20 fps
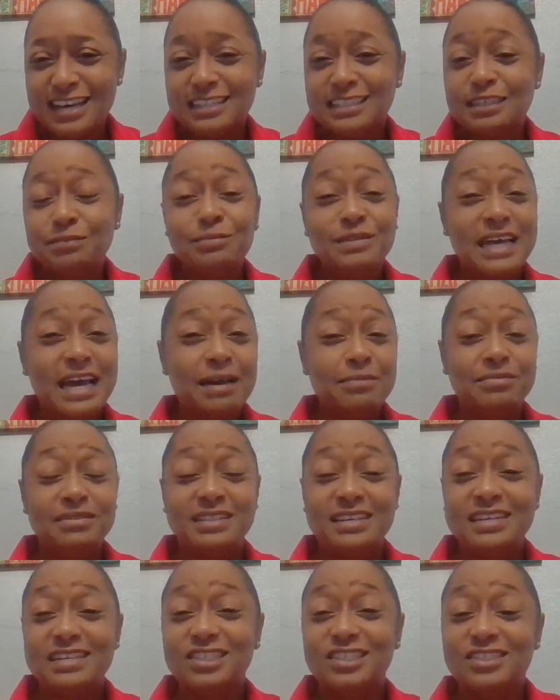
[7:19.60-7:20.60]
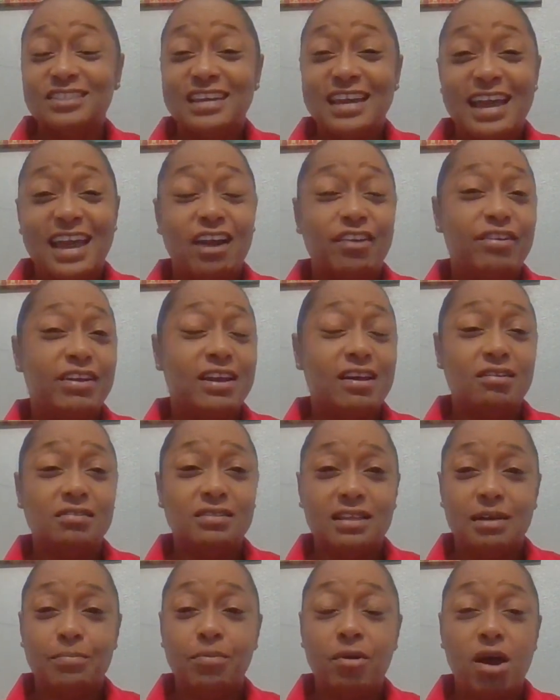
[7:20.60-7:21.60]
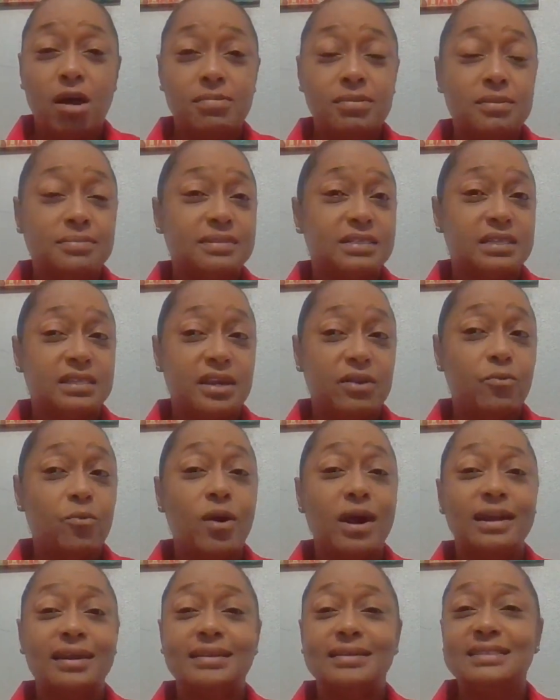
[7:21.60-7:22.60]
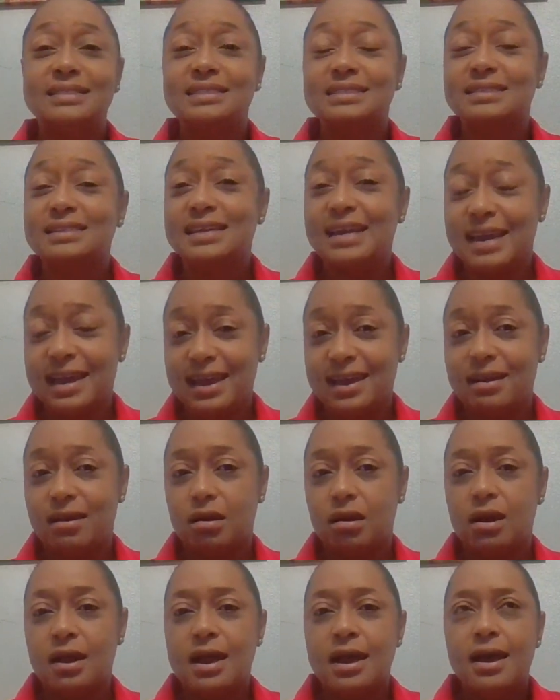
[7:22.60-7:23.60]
Sometimes they're just airing out their problems and they want a listening ear.